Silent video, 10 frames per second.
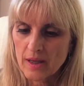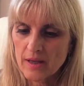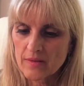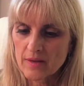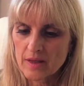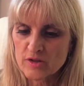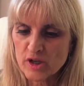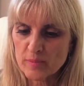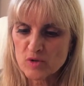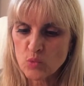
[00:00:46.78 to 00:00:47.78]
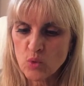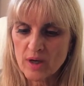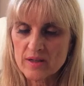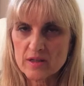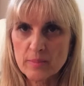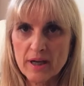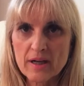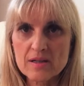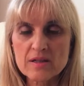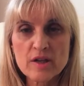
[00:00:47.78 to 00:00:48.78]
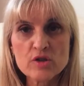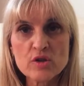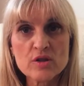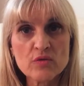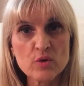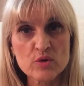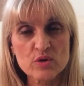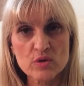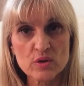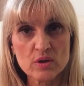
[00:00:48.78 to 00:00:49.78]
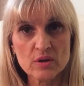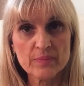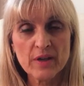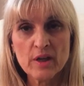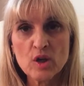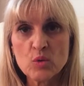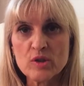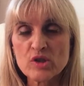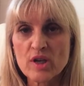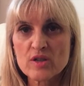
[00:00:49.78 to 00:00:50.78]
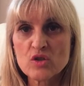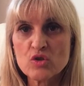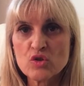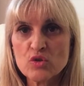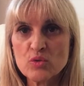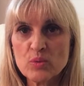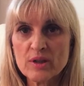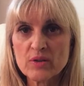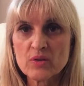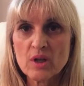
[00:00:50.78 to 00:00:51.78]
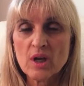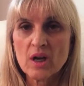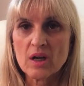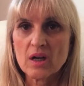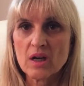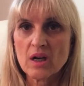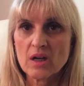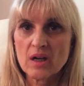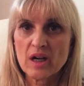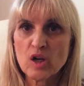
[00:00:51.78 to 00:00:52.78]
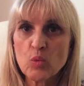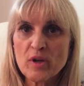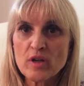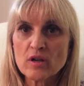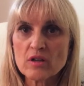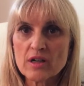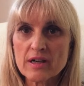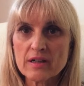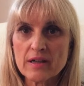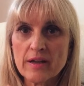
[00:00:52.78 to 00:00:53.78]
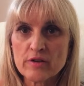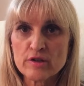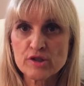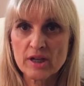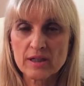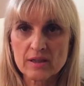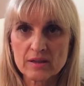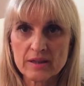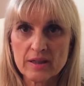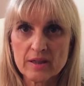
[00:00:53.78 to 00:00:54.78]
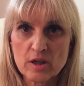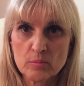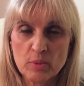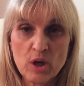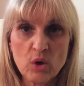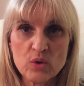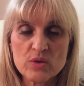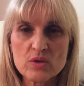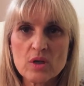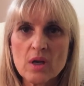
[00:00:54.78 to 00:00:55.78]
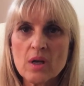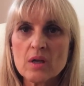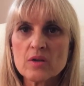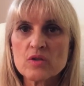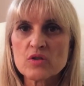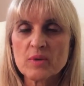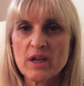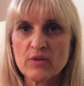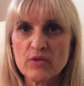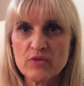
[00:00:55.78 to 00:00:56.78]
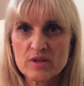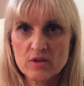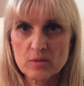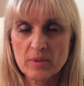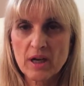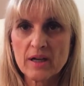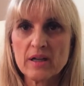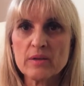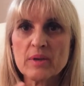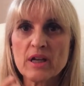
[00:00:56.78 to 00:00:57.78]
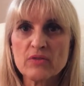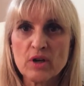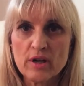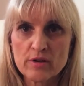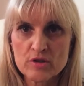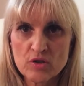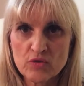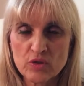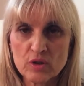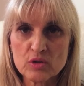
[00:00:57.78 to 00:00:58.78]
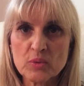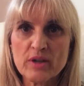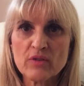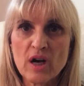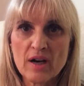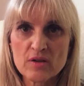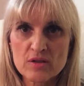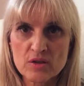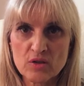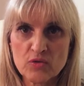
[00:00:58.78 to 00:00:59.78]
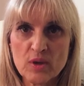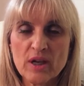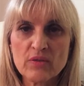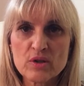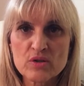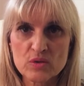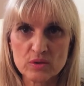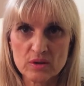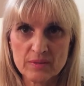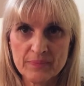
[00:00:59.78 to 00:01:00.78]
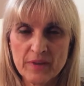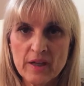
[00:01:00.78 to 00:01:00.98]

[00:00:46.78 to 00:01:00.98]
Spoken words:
And then chapter 1 is about extensions of your soul, which has to do with how we are energetically composed. So we have our physical body, we have our energy field, we have our higher self, we have our soul.